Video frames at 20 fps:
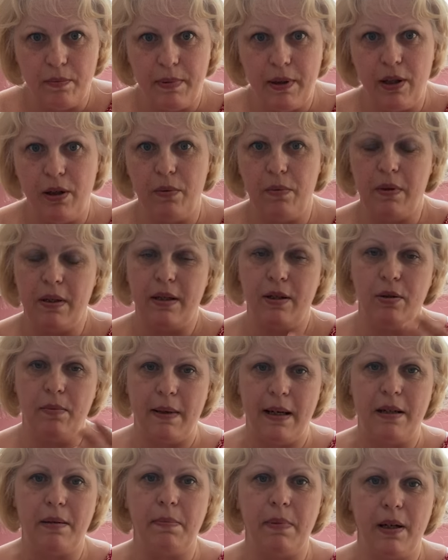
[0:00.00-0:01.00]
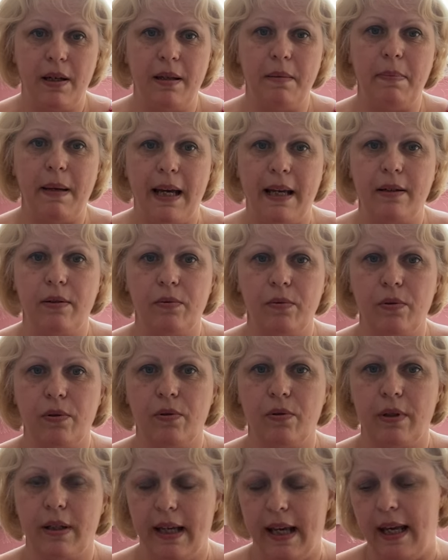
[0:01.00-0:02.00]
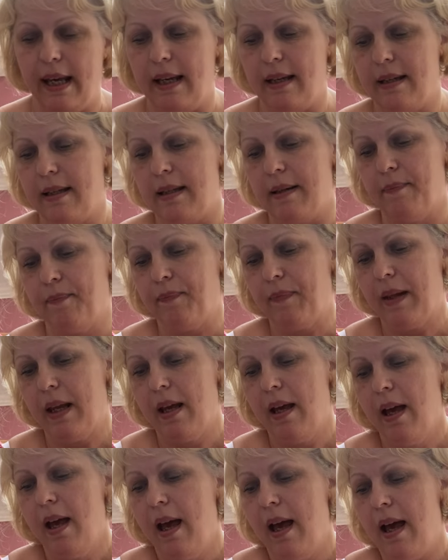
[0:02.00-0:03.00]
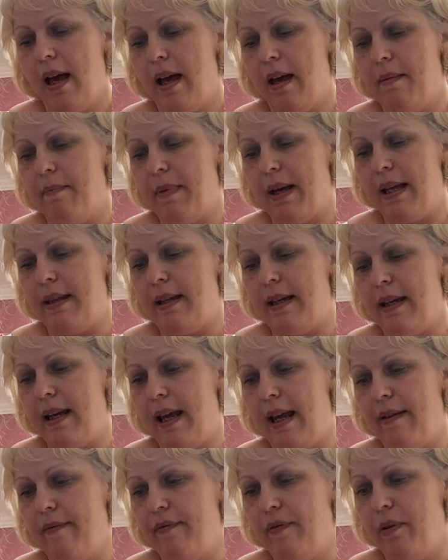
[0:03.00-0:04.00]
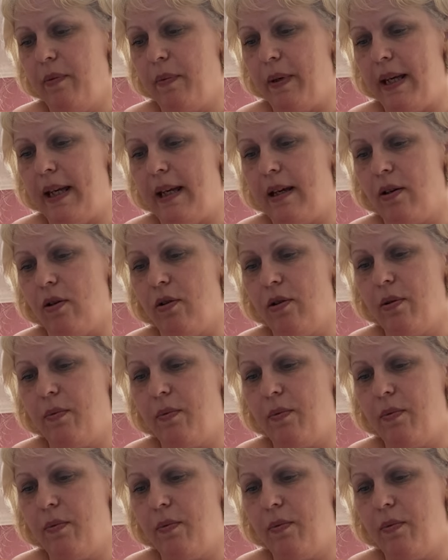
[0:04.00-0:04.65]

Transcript: but you will still be able to buy the panels or the kit. And then every week on a